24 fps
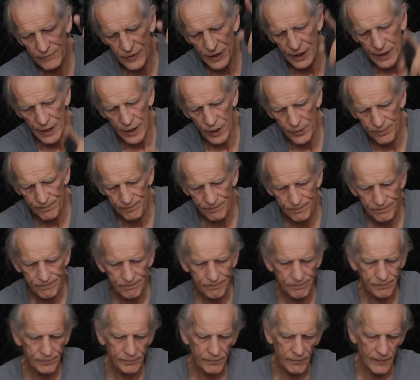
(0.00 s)
you know,
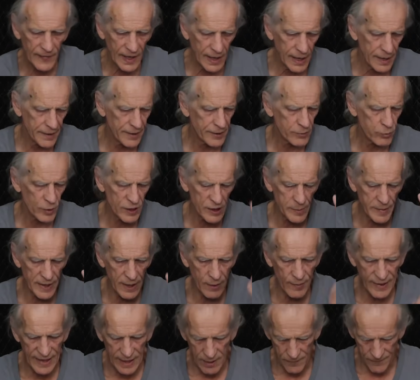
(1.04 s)
and this one's
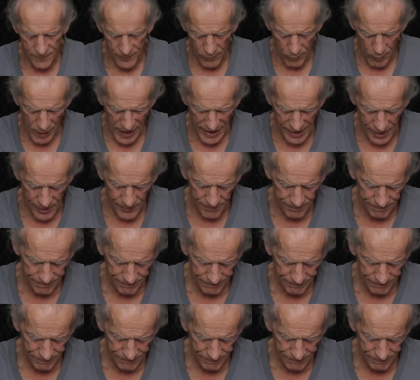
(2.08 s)
been around for a while.